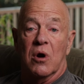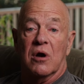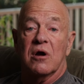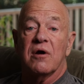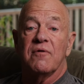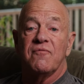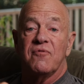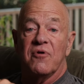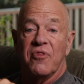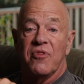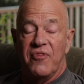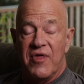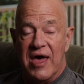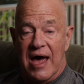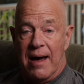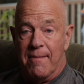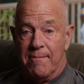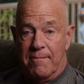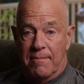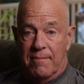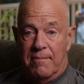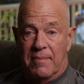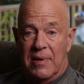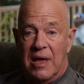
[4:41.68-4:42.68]
work for
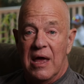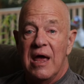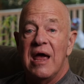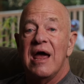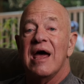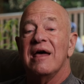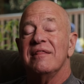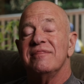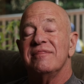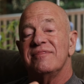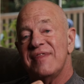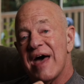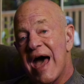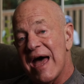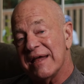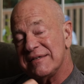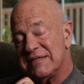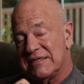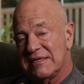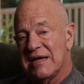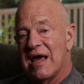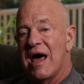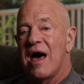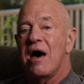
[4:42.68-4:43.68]
them. And
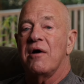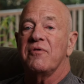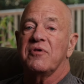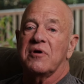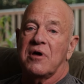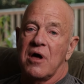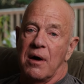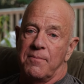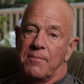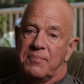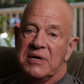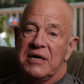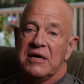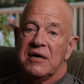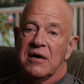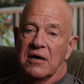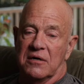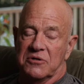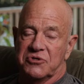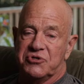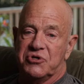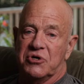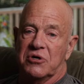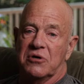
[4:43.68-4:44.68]
that's how the company
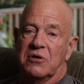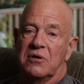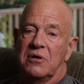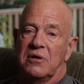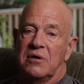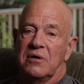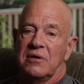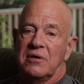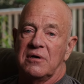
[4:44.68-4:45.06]
culture